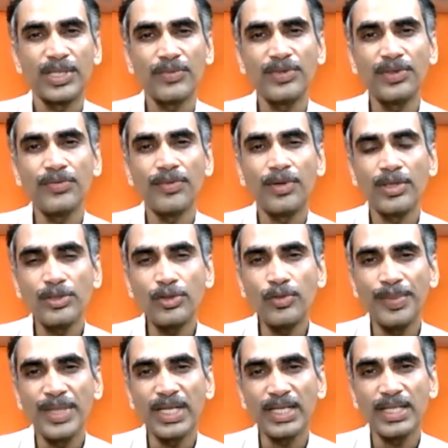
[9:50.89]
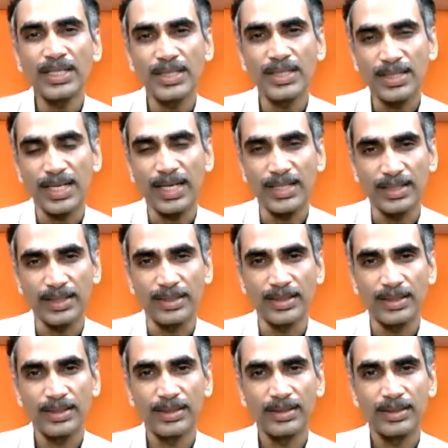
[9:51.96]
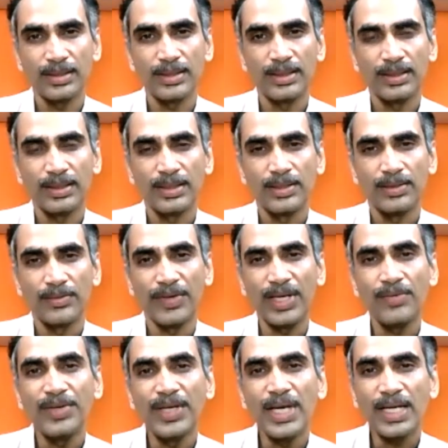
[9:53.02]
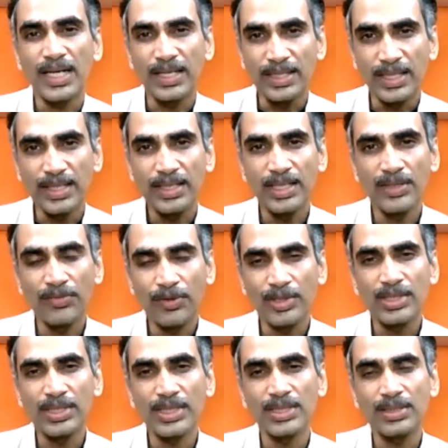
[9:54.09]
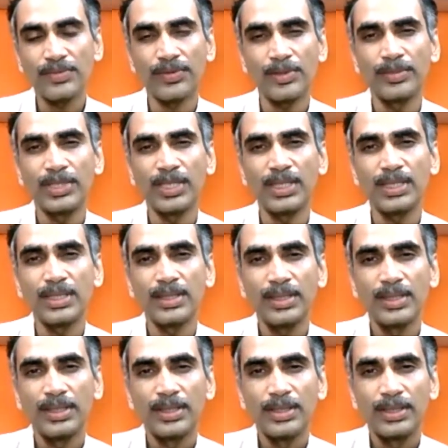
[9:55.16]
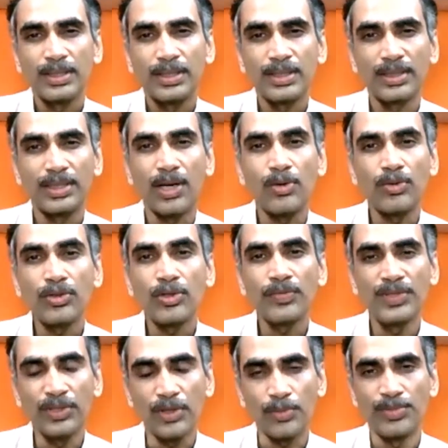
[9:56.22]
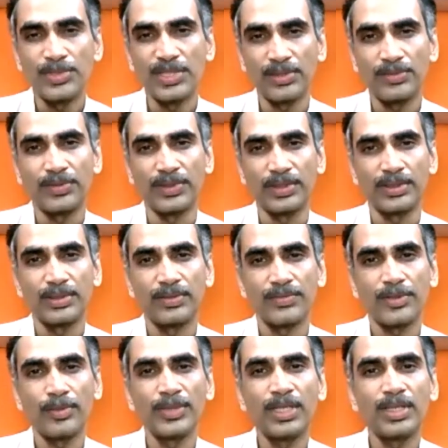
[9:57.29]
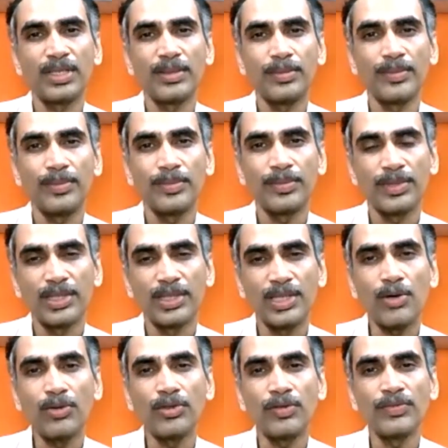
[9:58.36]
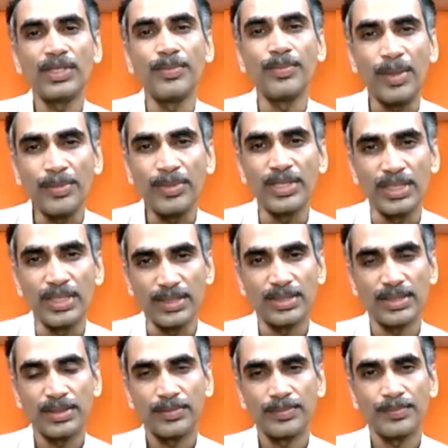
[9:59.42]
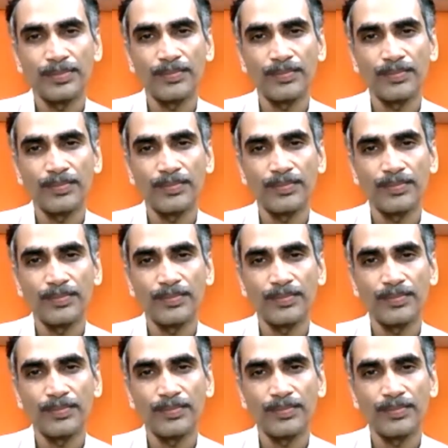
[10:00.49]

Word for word: But we want to make it static. When we are attending what is from the ground of the observer, from the ground of the memories.